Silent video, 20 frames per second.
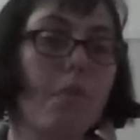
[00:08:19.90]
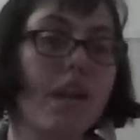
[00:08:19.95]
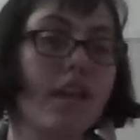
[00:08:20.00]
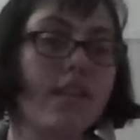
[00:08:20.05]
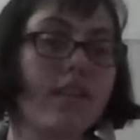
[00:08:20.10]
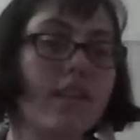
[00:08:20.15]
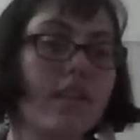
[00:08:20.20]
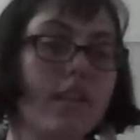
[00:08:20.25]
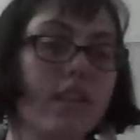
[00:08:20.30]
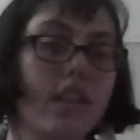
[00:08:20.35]

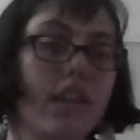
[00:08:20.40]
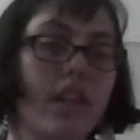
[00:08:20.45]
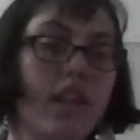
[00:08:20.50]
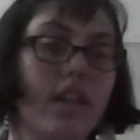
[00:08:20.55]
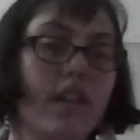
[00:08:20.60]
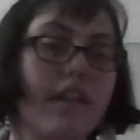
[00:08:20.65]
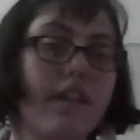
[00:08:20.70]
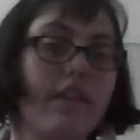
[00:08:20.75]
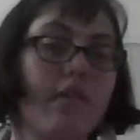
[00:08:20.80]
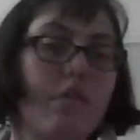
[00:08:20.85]

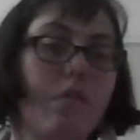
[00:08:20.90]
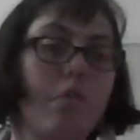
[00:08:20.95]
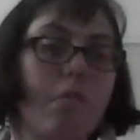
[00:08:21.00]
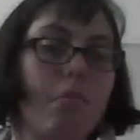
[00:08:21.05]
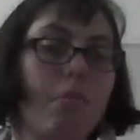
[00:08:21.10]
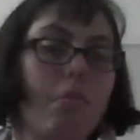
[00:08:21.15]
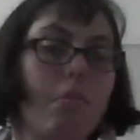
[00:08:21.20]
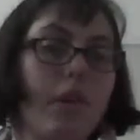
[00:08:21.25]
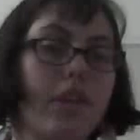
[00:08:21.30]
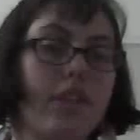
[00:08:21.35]
basically
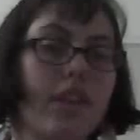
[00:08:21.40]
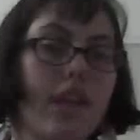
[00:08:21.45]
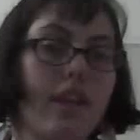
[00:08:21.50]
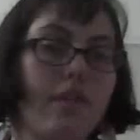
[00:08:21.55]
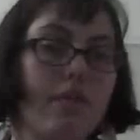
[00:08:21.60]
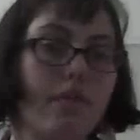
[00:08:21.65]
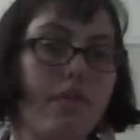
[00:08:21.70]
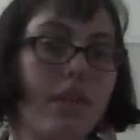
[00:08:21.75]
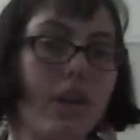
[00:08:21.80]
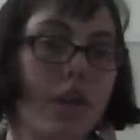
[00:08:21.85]
what they
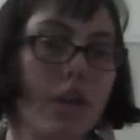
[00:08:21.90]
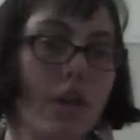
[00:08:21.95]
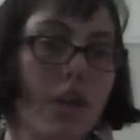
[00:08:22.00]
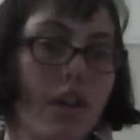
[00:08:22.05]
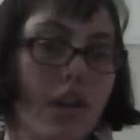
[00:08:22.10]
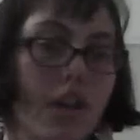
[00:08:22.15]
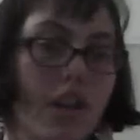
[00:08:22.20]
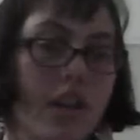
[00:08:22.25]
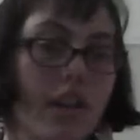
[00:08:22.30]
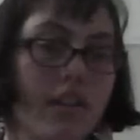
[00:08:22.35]

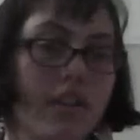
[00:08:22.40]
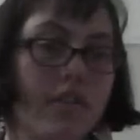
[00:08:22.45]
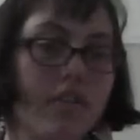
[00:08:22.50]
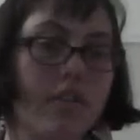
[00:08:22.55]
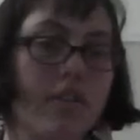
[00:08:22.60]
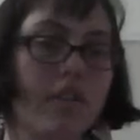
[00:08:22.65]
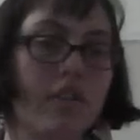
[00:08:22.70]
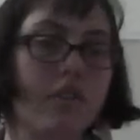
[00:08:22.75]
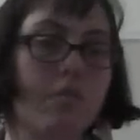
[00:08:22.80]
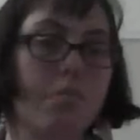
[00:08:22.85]
fear
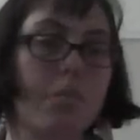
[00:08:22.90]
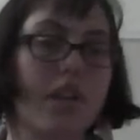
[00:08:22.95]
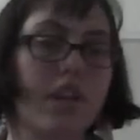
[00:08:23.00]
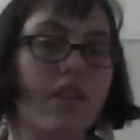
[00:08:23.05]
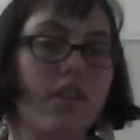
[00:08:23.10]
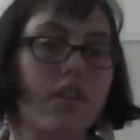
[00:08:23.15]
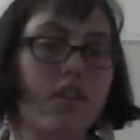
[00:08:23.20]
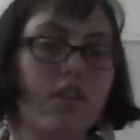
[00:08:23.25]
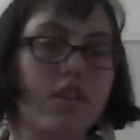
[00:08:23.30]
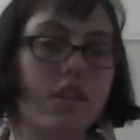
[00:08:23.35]
is
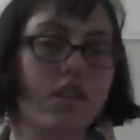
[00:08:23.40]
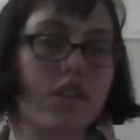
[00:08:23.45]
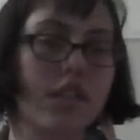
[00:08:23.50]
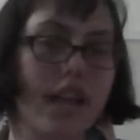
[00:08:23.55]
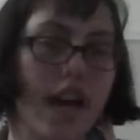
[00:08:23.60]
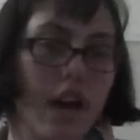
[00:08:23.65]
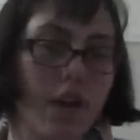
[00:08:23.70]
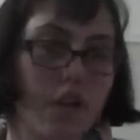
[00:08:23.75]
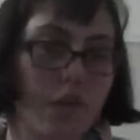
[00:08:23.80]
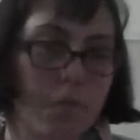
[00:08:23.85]
being looked
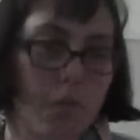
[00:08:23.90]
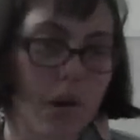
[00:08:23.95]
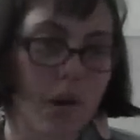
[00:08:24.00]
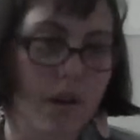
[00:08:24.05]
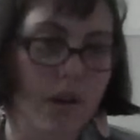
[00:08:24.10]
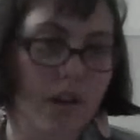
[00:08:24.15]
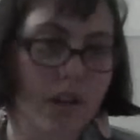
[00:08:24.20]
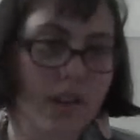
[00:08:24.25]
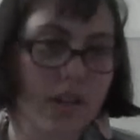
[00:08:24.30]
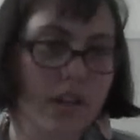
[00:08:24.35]
down
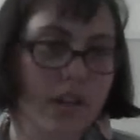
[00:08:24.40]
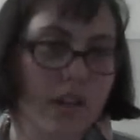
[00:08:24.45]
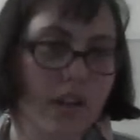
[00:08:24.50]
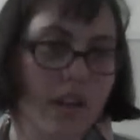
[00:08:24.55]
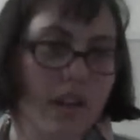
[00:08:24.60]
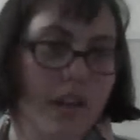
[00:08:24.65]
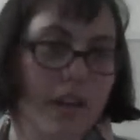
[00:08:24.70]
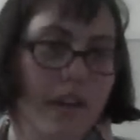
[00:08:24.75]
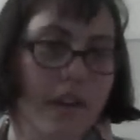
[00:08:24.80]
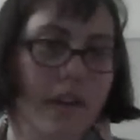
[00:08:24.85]
upon
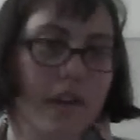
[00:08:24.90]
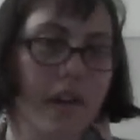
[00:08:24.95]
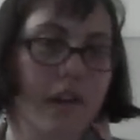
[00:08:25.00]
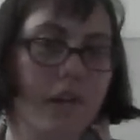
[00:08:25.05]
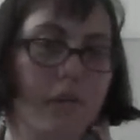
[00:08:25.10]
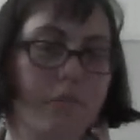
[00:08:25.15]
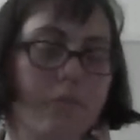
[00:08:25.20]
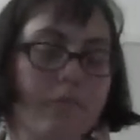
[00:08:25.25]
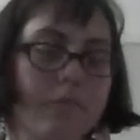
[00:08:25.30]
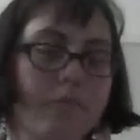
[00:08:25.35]

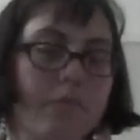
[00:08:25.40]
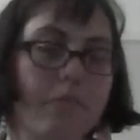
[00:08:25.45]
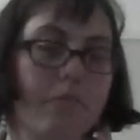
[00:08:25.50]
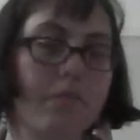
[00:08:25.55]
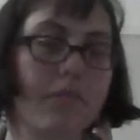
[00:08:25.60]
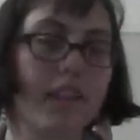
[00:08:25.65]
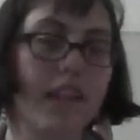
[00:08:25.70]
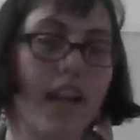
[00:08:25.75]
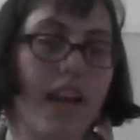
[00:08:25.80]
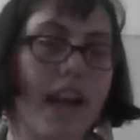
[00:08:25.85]

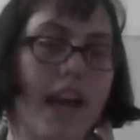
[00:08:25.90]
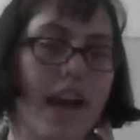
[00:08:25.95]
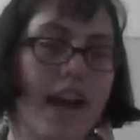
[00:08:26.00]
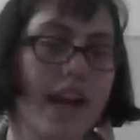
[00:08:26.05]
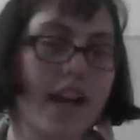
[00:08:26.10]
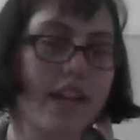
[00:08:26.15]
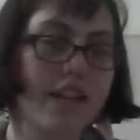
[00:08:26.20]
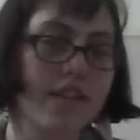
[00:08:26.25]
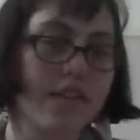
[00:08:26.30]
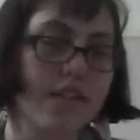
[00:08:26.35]

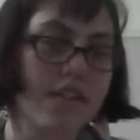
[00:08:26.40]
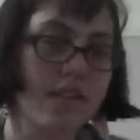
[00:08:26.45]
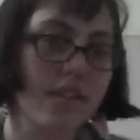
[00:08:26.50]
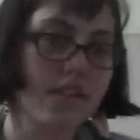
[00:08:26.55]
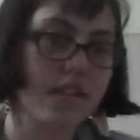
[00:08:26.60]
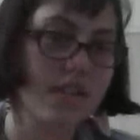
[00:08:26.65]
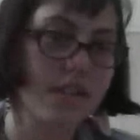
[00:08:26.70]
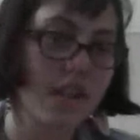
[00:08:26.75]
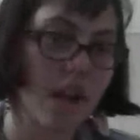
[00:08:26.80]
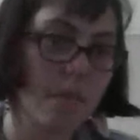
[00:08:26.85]
as
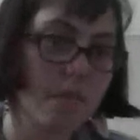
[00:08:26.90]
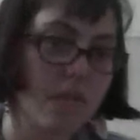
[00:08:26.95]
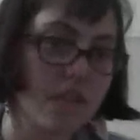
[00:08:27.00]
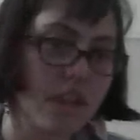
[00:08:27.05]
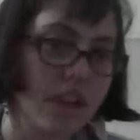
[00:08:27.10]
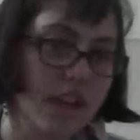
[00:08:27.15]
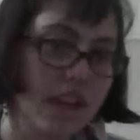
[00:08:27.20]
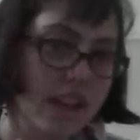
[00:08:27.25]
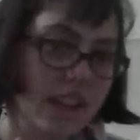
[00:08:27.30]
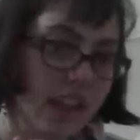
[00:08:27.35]

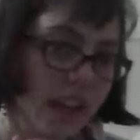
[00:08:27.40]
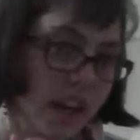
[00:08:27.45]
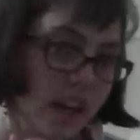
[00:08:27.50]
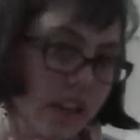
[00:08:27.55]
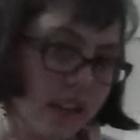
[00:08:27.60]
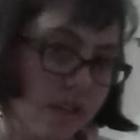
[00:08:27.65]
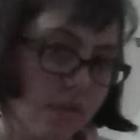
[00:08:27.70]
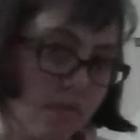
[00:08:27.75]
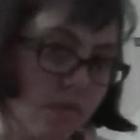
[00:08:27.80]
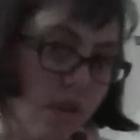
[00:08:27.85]
something that
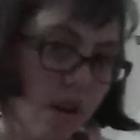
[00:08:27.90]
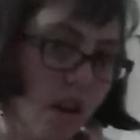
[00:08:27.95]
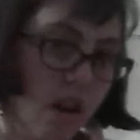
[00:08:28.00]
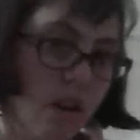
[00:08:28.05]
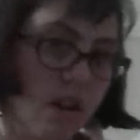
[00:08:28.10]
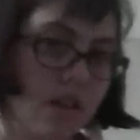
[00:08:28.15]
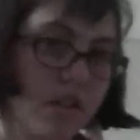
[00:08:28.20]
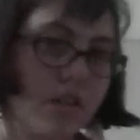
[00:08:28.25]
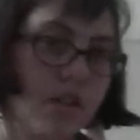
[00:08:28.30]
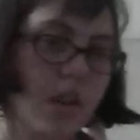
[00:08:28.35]
is
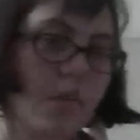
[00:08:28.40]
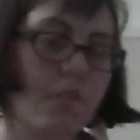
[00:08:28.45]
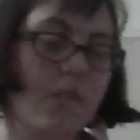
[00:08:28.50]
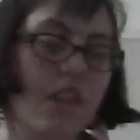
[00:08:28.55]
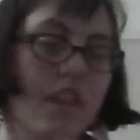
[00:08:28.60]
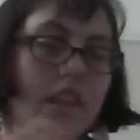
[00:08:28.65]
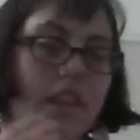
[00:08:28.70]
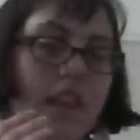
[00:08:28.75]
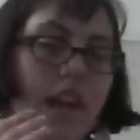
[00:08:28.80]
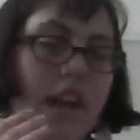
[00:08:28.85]
wrong,
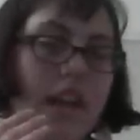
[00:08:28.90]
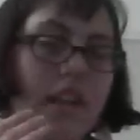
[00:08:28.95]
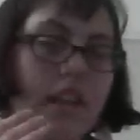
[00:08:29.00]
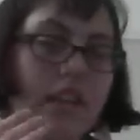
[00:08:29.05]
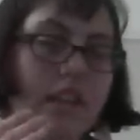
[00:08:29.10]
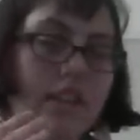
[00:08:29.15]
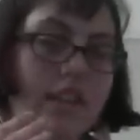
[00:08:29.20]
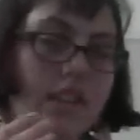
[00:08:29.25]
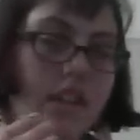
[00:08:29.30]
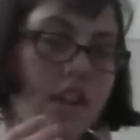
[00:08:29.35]
something that
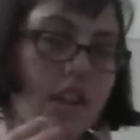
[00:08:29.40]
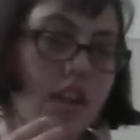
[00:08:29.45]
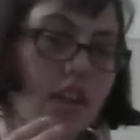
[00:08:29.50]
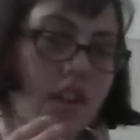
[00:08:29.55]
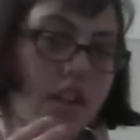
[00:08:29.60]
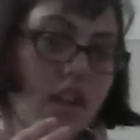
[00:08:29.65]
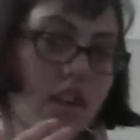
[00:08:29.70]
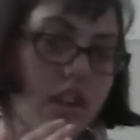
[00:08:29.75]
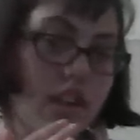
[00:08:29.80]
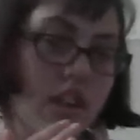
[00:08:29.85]
is
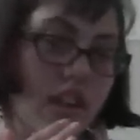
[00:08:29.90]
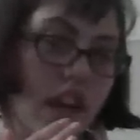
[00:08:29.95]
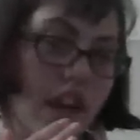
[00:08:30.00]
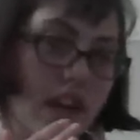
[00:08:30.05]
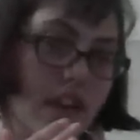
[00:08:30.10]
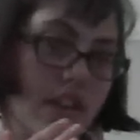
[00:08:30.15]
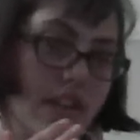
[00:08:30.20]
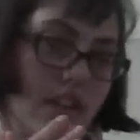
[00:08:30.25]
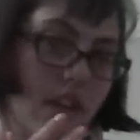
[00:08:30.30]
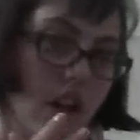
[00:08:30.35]

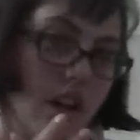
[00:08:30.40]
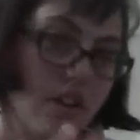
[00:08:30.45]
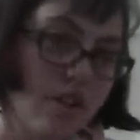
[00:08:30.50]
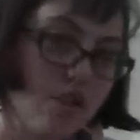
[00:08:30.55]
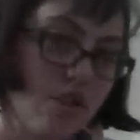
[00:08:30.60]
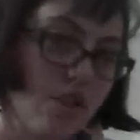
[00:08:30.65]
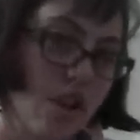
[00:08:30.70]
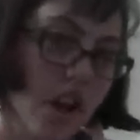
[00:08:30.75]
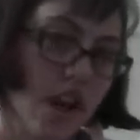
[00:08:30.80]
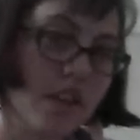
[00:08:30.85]
not
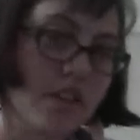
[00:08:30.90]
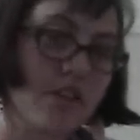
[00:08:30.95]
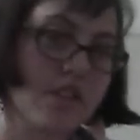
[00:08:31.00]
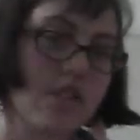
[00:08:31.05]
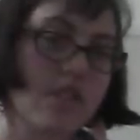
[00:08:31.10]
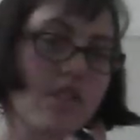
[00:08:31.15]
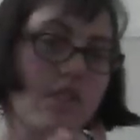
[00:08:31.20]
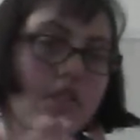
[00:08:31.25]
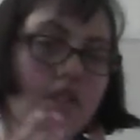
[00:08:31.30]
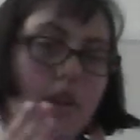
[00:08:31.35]

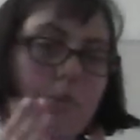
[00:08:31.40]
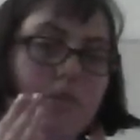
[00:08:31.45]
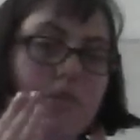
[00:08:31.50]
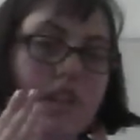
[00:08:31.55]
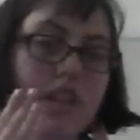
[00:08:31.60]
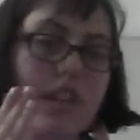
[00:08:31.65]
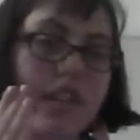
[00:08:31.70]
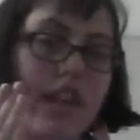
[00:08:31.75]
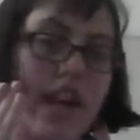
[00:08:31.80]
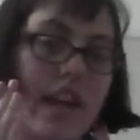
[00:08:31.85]
just,
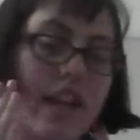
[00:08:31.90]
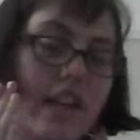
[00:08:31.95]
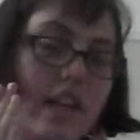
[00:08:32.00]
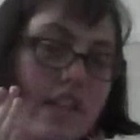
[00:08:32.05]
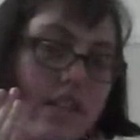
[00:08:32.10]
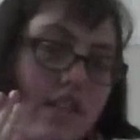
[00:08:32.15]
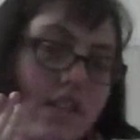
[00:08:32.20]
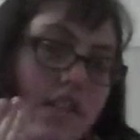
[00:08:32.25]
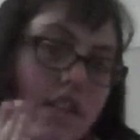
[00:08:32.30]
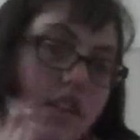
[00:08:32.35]
something that
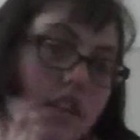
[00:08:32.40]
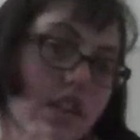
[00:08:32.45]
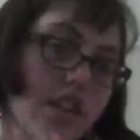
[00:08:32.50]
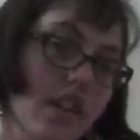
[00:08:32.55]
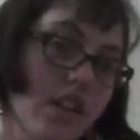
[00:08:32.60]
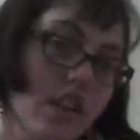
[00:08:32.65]
is